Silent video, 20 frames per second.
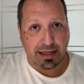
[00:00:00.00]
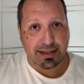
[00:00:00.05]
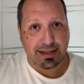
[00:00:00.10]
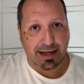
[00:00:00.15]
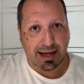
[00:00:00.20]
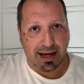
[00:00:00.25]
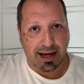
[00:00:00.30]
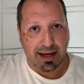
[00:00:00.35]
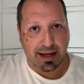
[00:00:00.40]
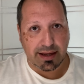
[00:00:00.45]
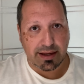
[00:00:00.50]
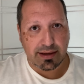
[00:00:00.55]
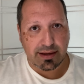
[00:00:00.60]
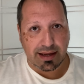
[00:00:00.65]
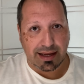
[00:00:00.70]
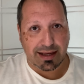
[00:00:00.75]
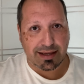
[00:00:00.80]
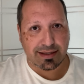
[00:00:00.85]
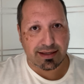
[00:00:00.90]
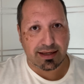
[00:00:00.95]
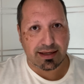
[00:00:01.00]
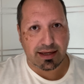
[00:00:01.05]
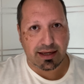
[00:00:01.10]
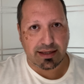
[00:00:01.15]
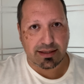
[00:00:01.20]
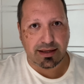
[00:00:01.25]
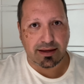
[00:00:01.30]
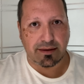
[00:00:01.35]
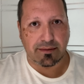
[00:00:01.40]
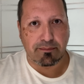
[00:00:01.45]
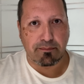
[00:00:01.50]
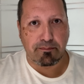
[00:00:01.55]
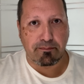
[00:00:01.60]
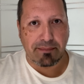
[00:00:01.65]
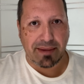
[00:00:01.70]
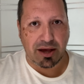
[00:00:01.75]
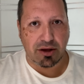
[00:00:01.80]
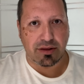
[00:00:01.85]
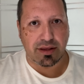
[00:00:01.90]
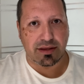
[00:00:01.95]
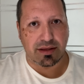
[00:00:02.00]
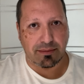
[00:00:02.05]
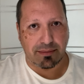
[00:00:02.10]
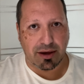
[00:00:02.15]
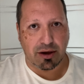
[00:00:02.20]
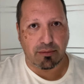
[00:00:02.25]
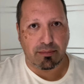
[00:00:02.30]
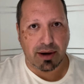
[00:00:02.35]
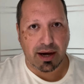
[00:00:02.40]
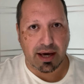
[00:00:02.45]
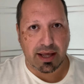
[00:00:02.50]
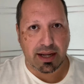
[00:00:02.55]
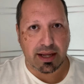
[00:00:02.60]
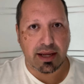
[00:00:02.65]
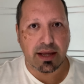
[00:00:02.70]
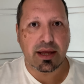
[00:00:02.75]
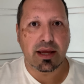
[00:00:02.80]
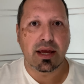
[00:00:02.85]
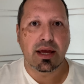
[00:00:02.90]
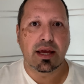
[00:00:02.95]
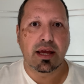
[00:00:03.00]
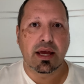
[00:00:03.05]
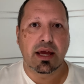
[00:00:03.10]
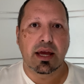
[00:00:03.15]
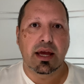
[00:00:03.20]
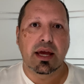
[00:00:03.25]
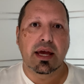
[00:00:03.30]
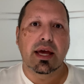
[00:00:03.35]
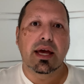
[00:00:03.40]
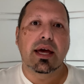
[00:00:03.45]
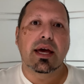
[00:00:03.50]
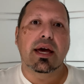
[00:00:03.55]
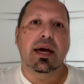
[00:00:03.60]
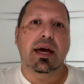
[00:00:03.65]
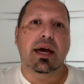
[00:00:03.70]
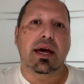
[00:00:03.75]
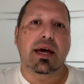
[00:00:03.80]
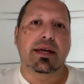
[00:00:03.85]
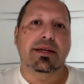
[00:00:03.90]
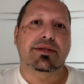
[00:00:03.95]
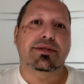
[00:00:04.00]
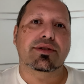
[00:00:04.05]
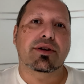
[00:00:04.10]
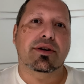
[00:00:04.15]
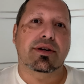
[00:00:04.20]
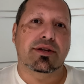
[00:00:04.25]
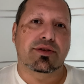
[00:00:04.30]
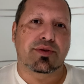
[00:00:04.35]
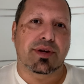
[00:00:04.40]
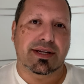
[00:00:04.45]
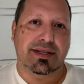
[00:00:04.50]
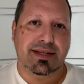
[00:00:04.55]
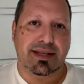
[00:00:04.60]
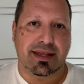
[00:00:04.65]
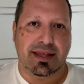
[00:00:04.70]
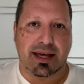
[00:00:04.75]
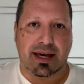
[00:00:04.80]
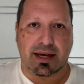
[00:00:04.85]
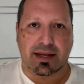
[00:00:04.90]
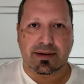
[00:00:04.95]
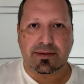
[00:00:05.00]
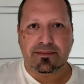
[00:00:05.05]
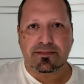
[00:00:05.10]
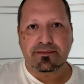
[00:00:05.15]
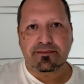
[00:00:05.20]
as a guy, as, as a male in the male body, and start addressing that.